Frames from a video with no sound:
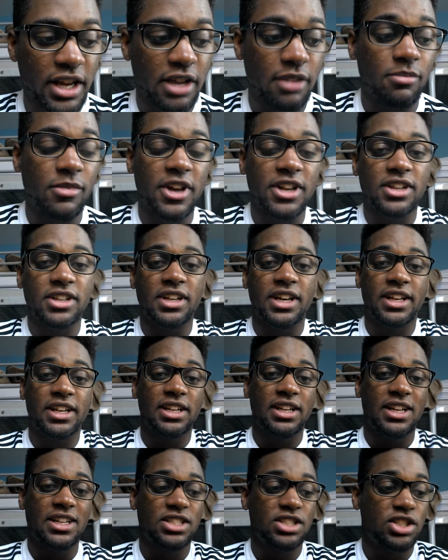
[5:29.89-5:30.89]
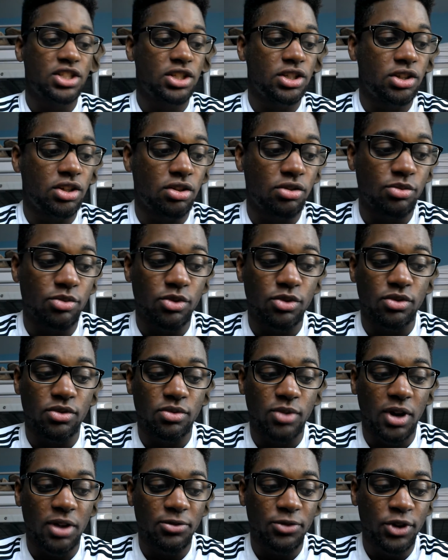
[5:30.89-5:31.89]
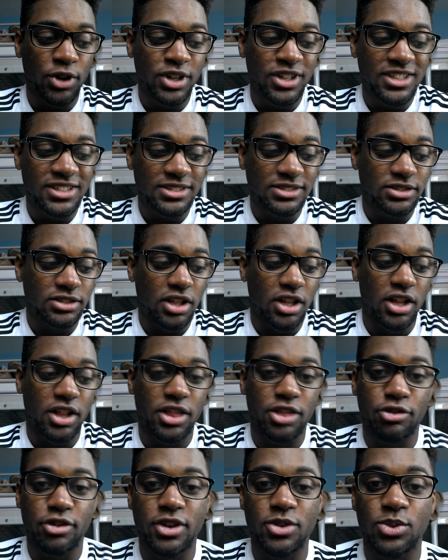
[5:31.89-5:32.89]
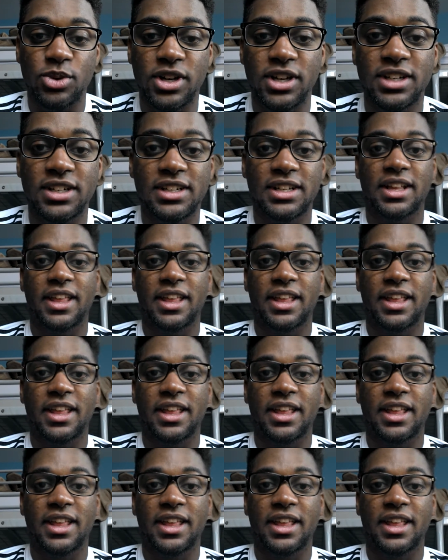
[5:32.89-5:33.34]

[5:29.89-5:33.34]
Man United lost to Watford 3-1,